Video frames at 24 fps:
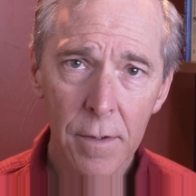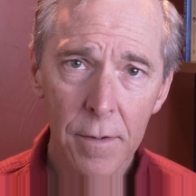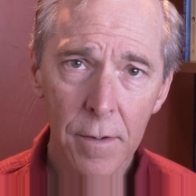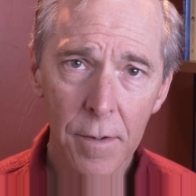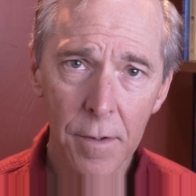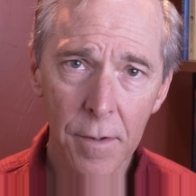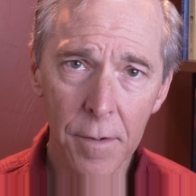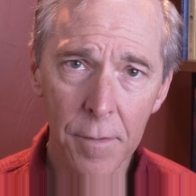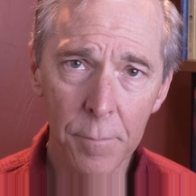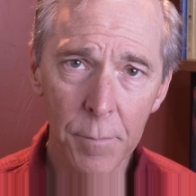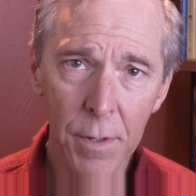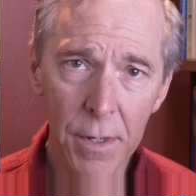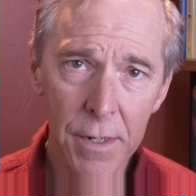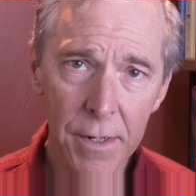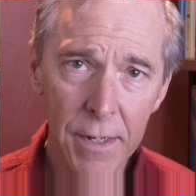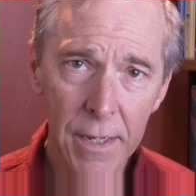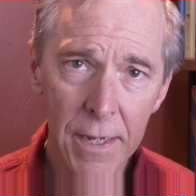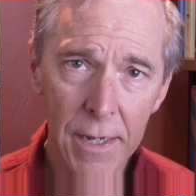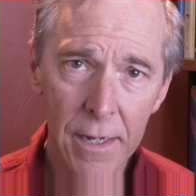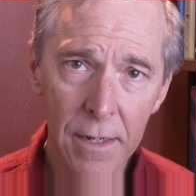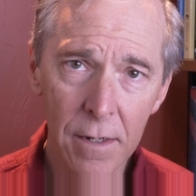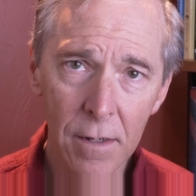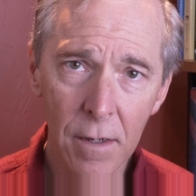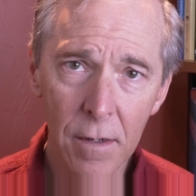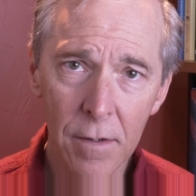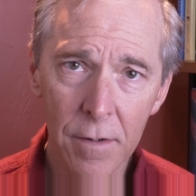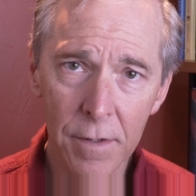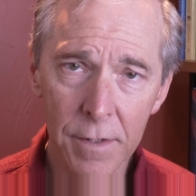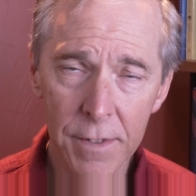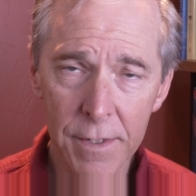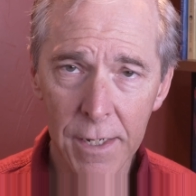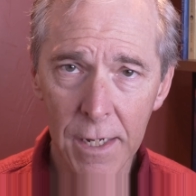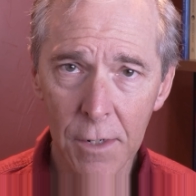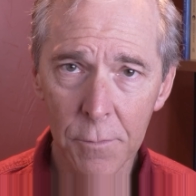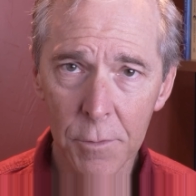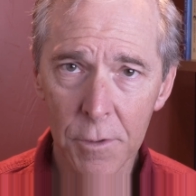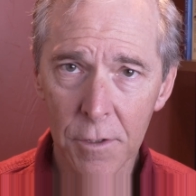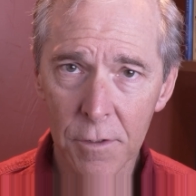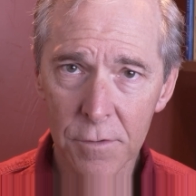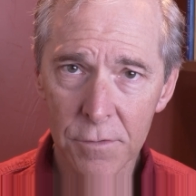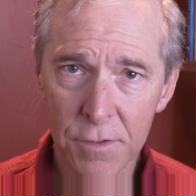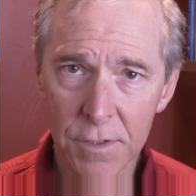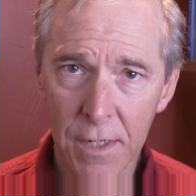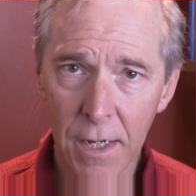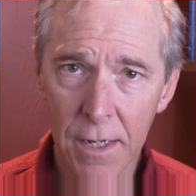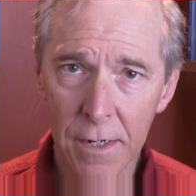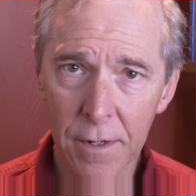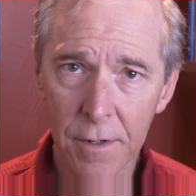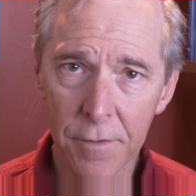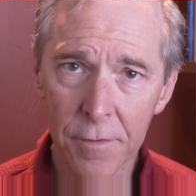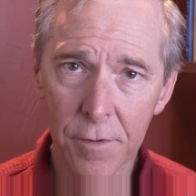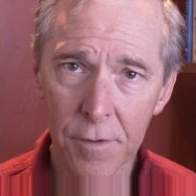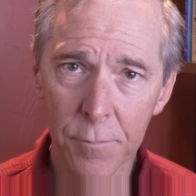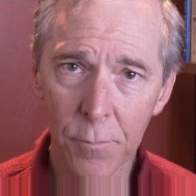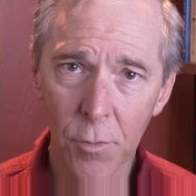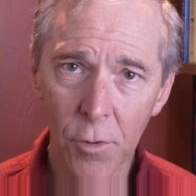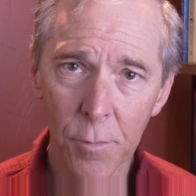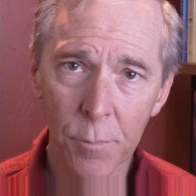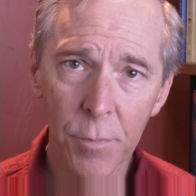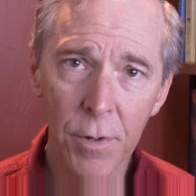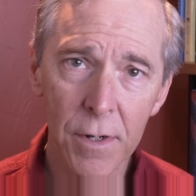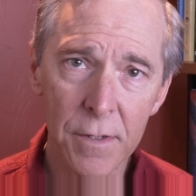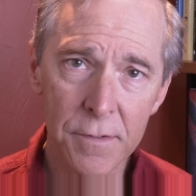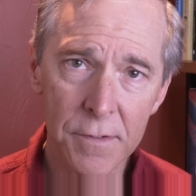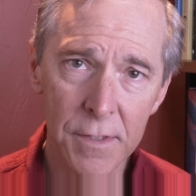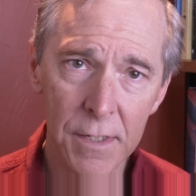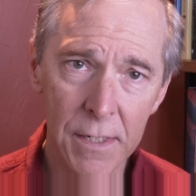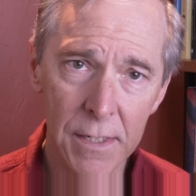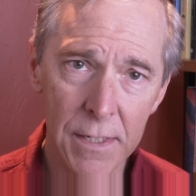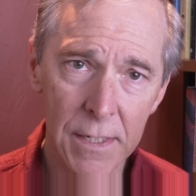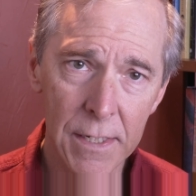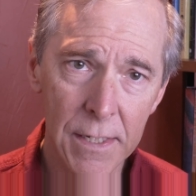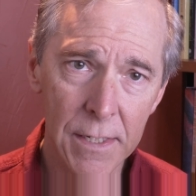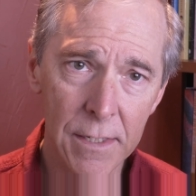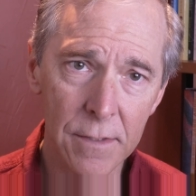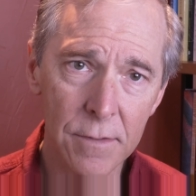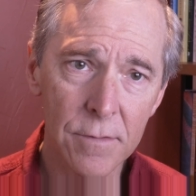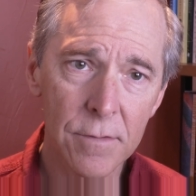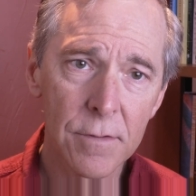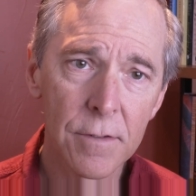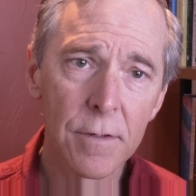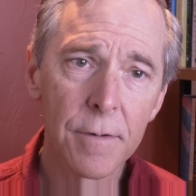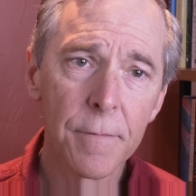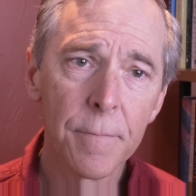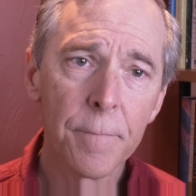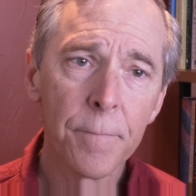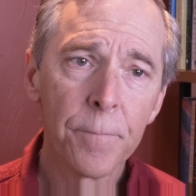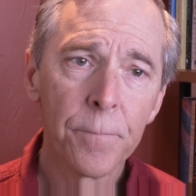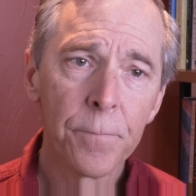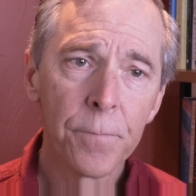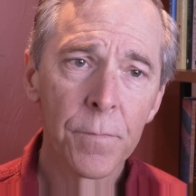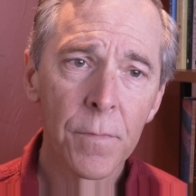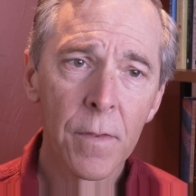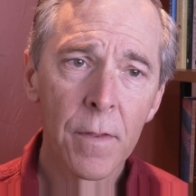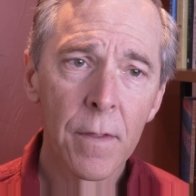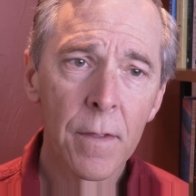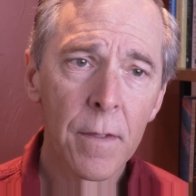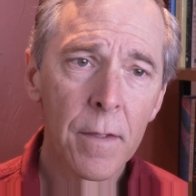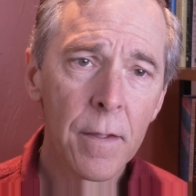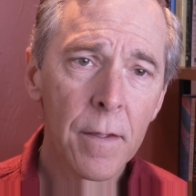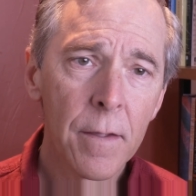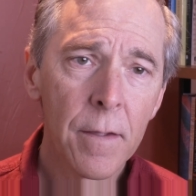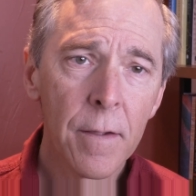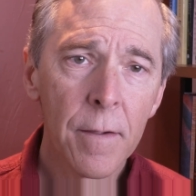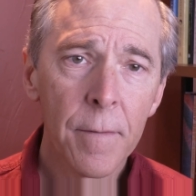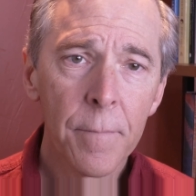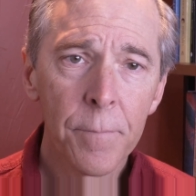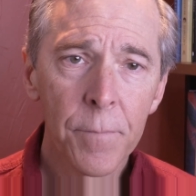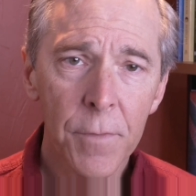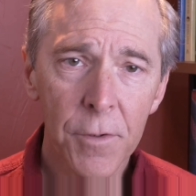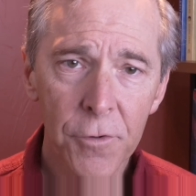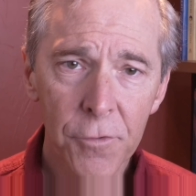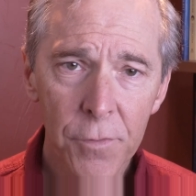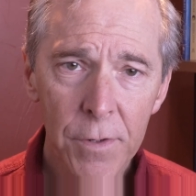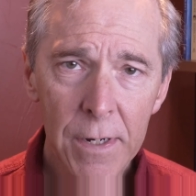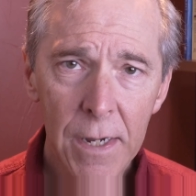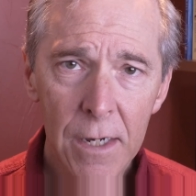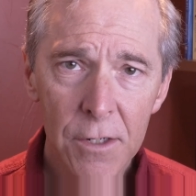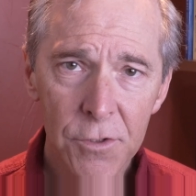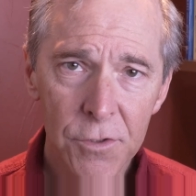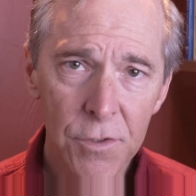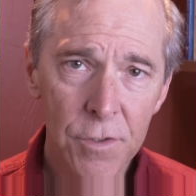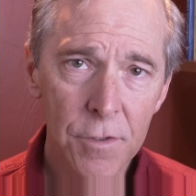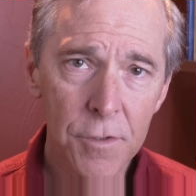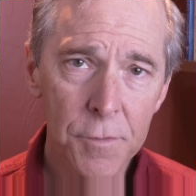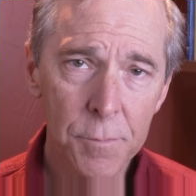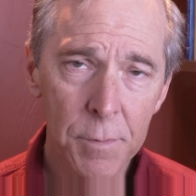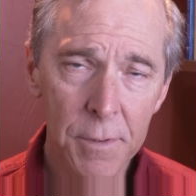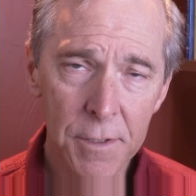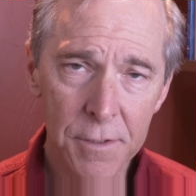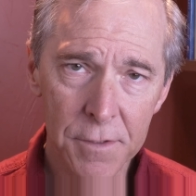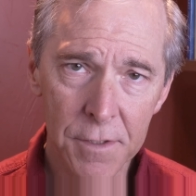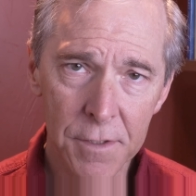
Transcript: mundane on a day where there's not other more pressing needs. The triage nurse plays